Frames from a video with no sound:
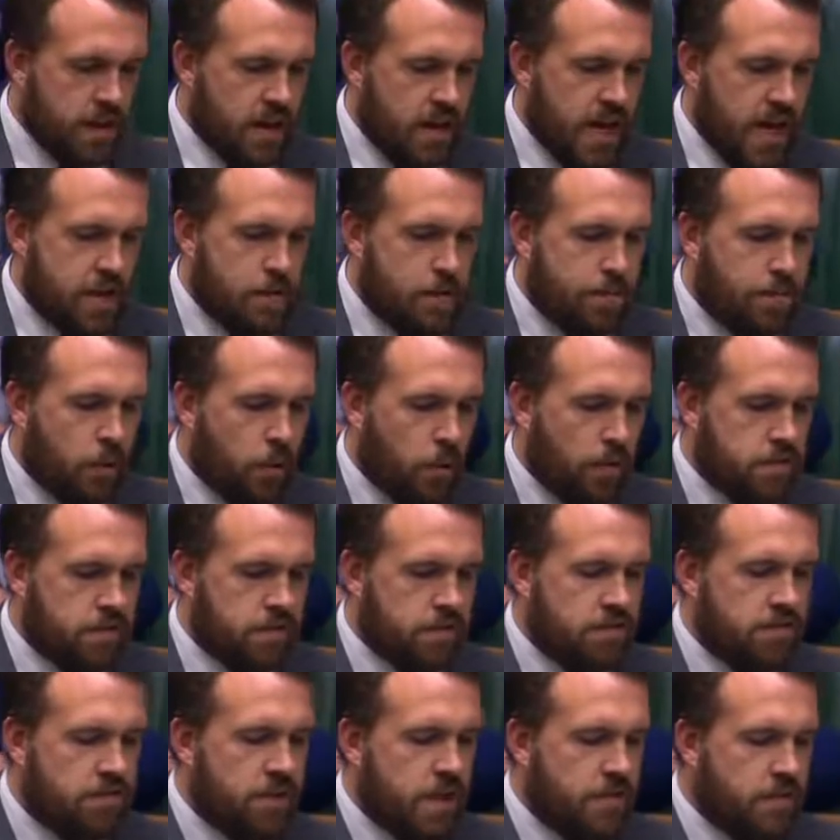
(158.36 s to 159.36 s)
It reports
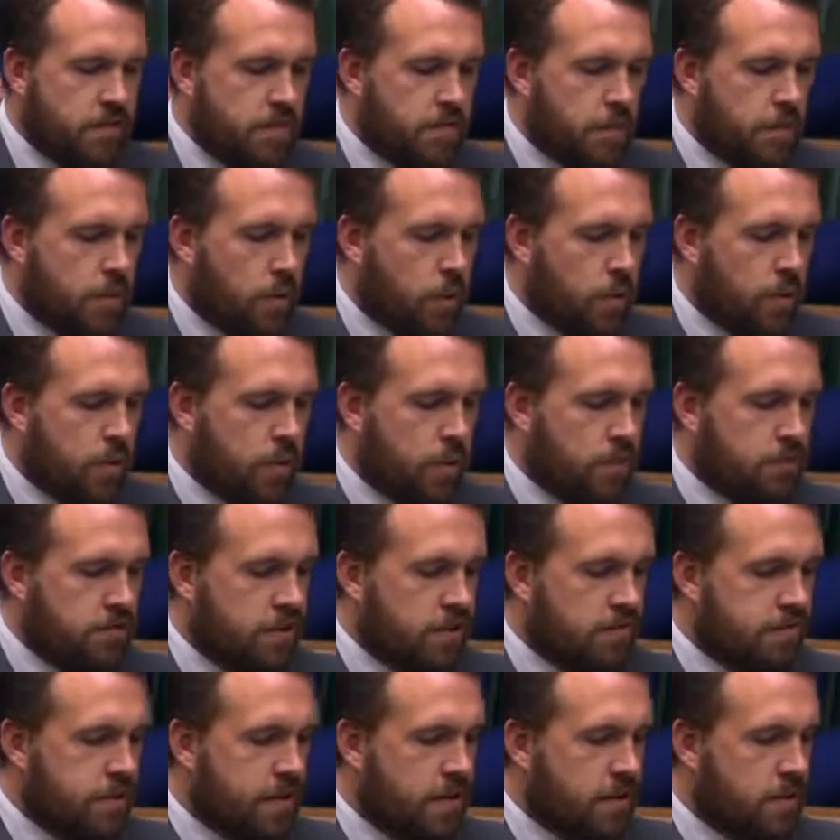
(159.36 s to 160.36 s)
that 7 memorials
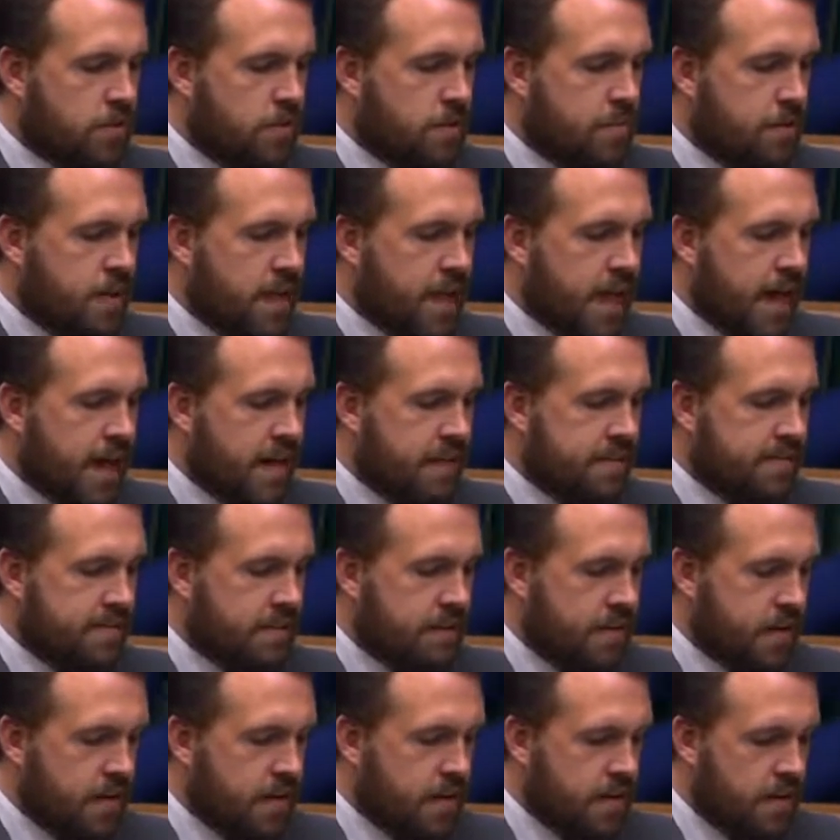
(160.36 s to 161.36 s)
have seen criminal
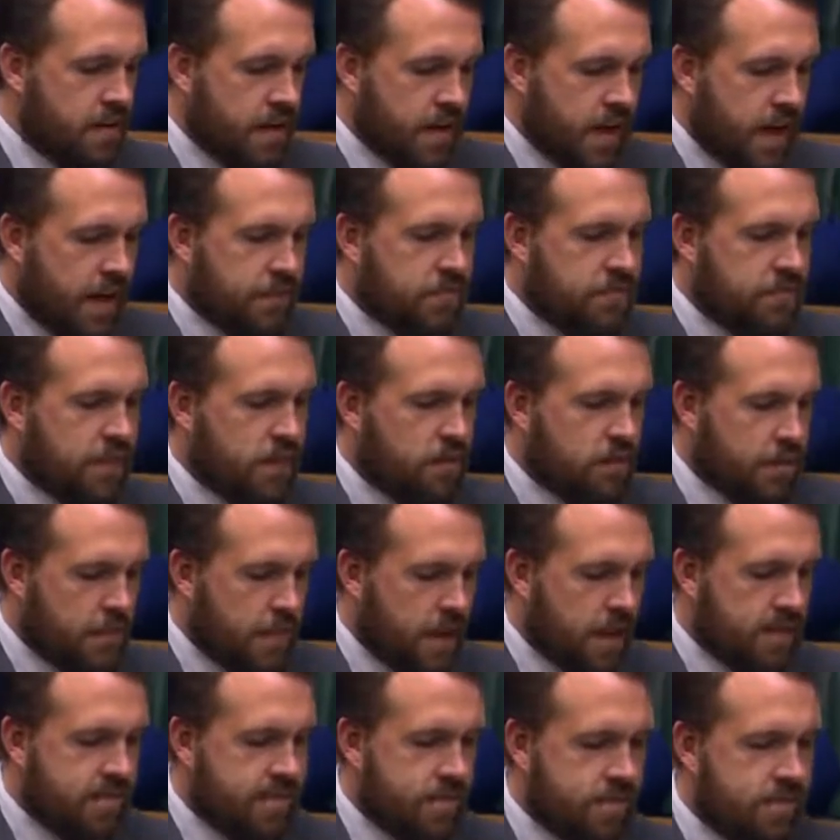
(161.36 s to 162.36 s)

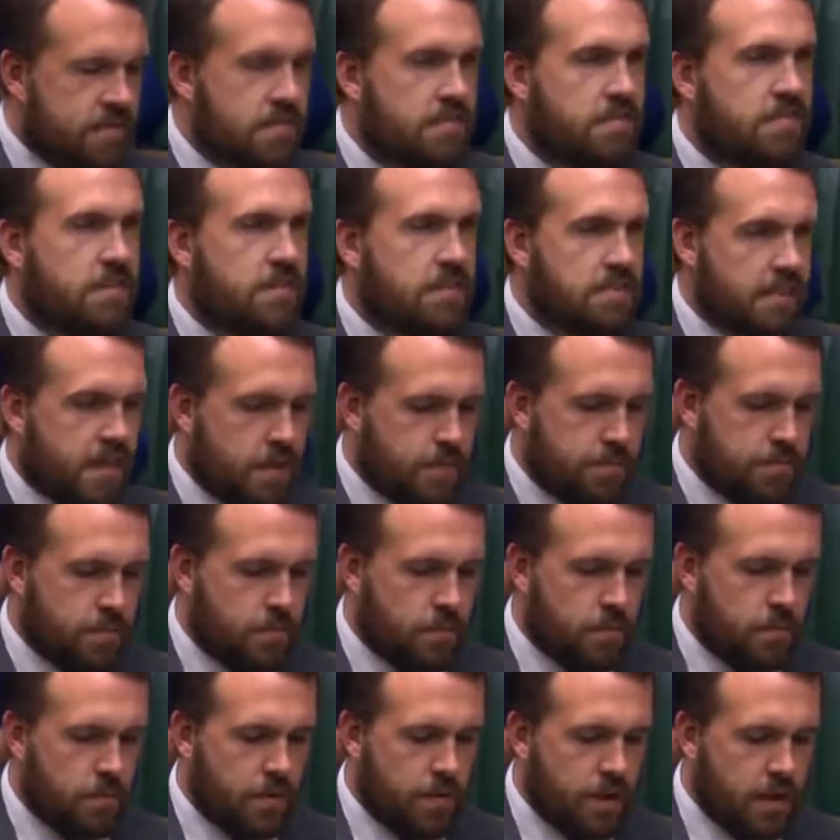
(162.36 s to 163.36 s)
activity since
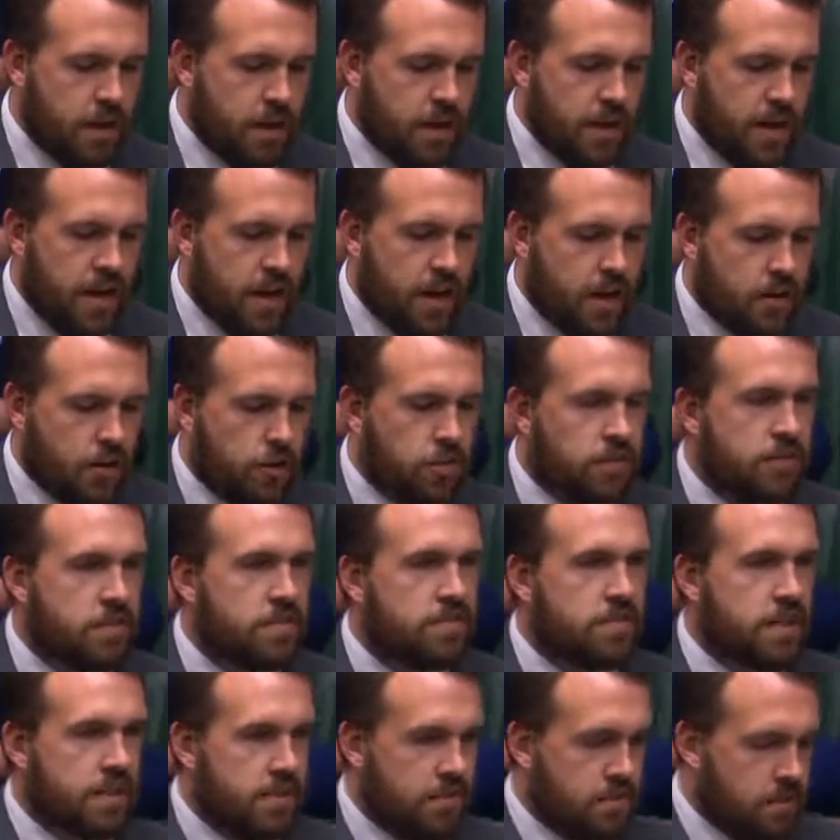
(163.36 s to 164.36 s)
April, including the
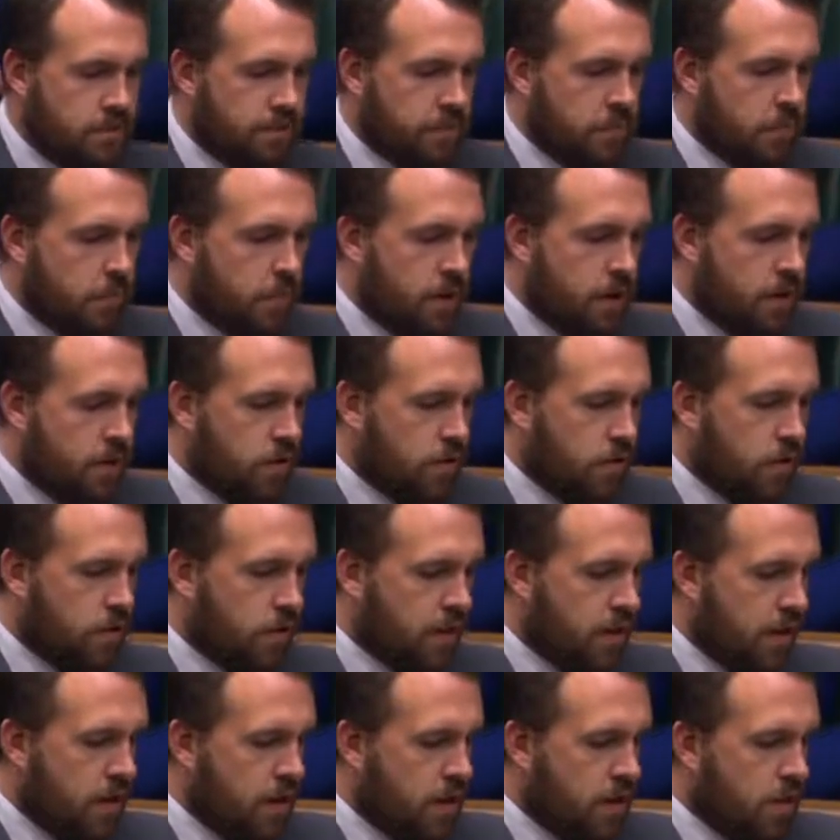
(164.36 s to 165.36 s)
Cenotaph in Whitehall,
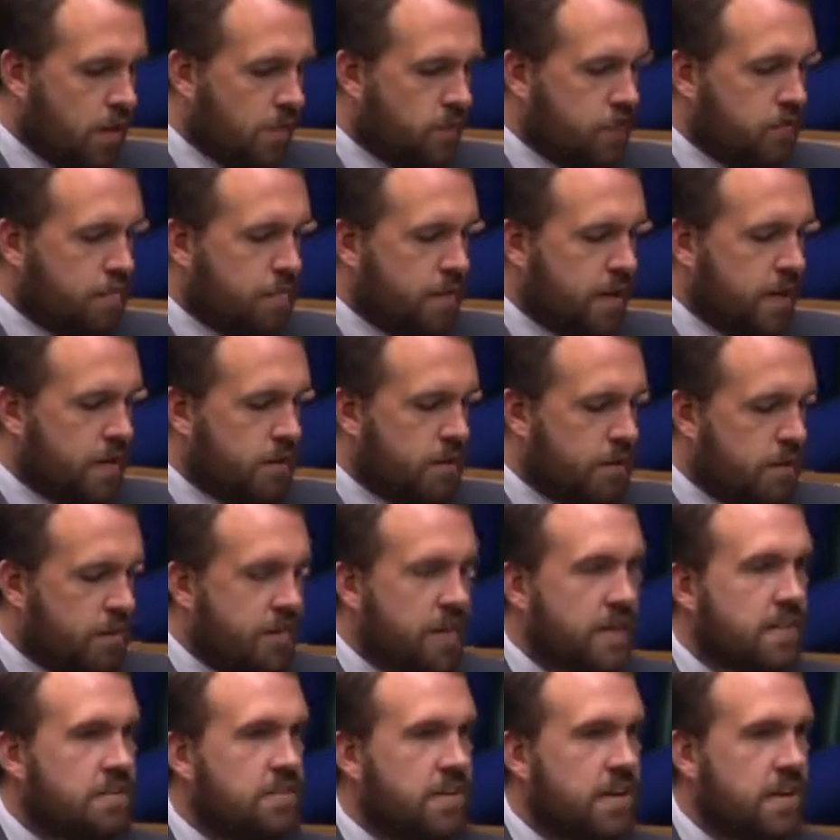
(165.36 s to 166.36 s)
which has been
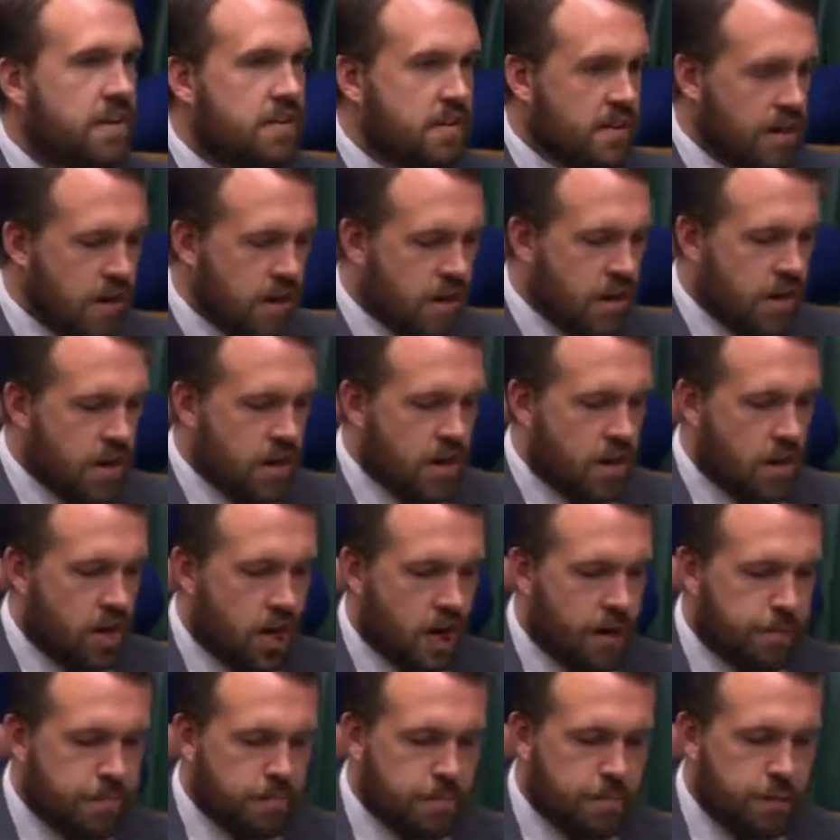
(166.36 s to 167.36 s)
graffitied,
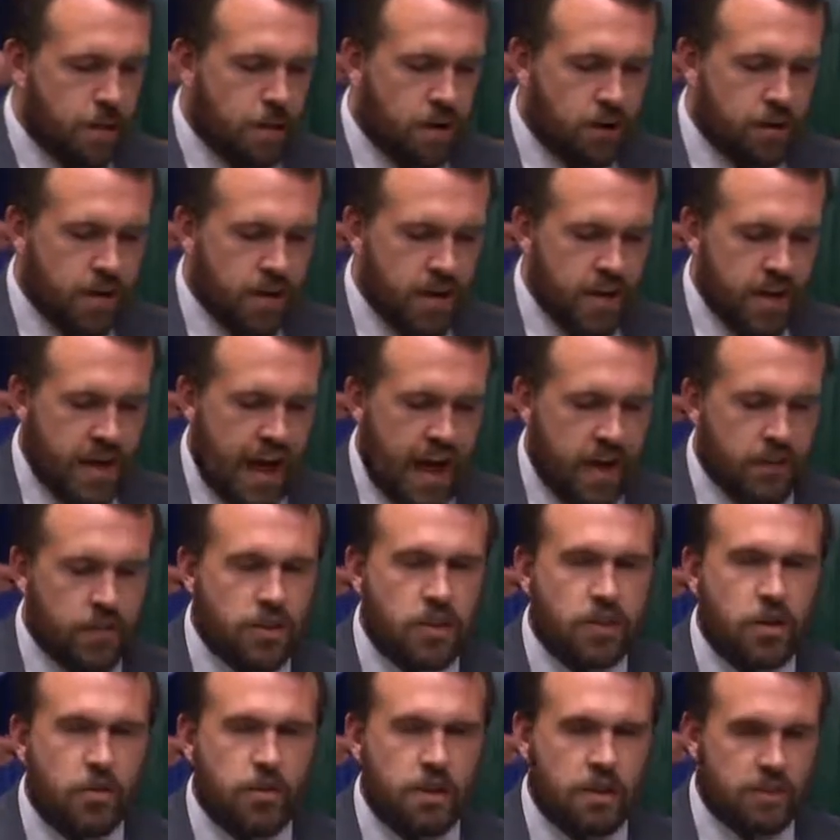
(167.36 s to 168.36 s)
climbed upon, and the
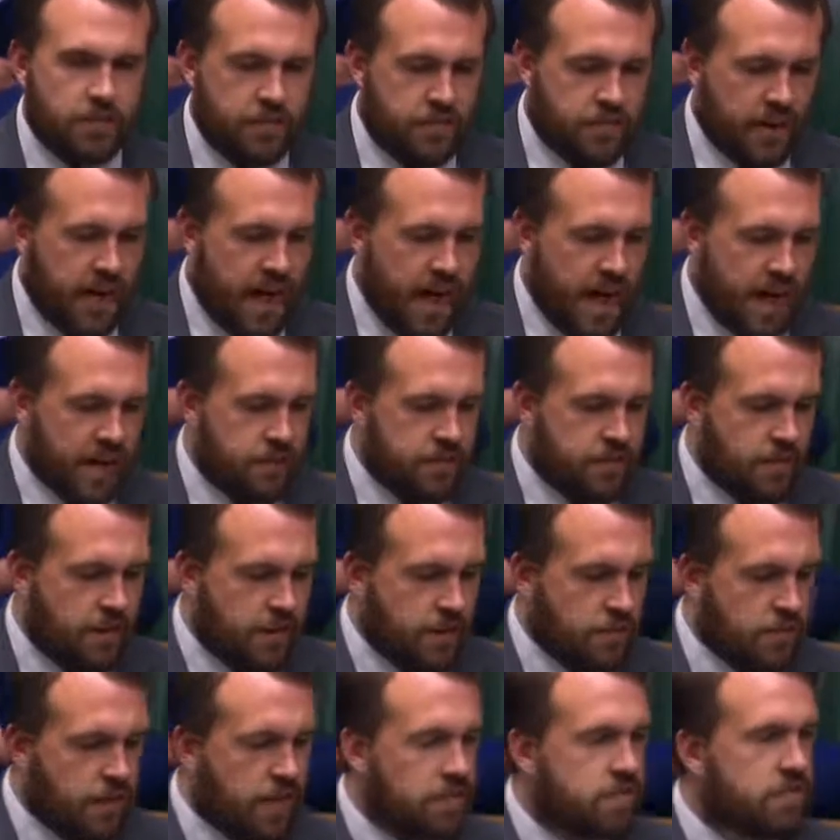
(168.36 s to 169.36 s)
Union flag
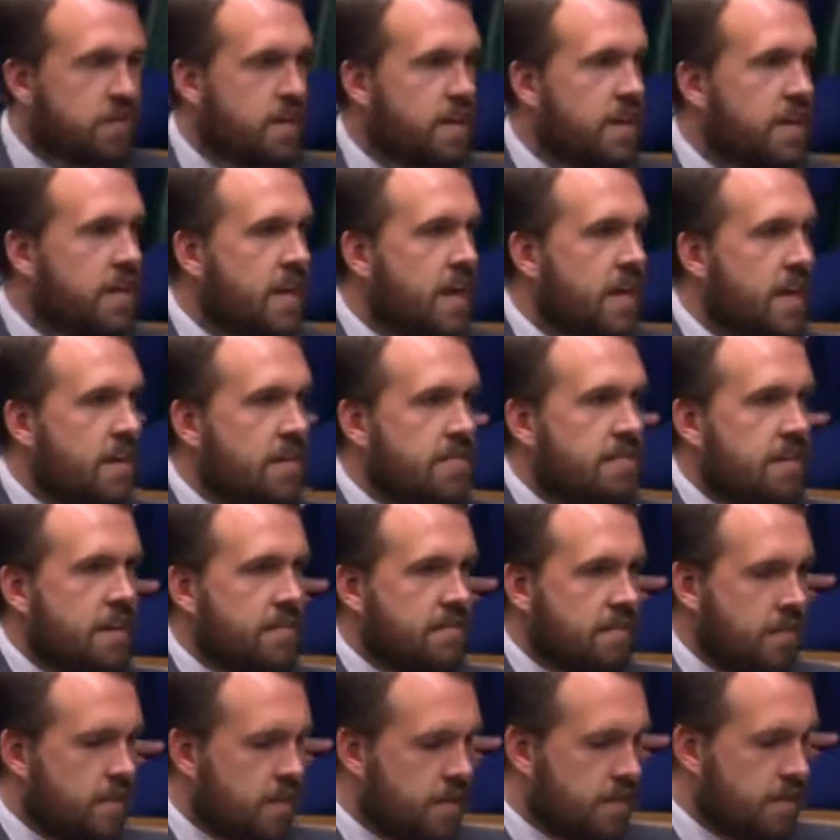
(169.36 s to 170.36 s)
very recently nearly
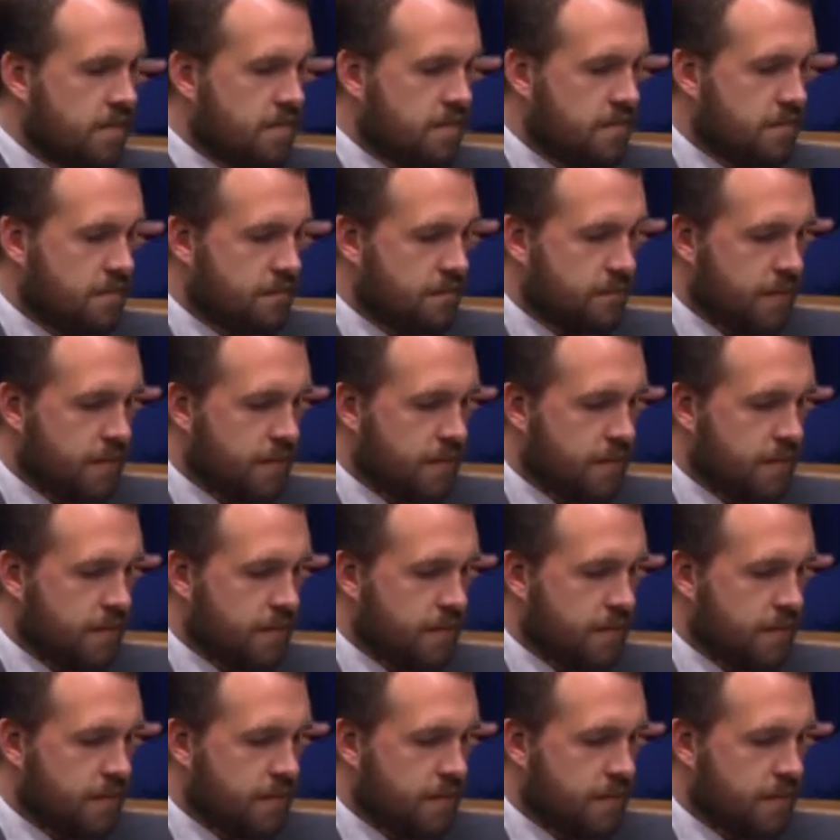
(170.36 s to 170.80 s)
set alight.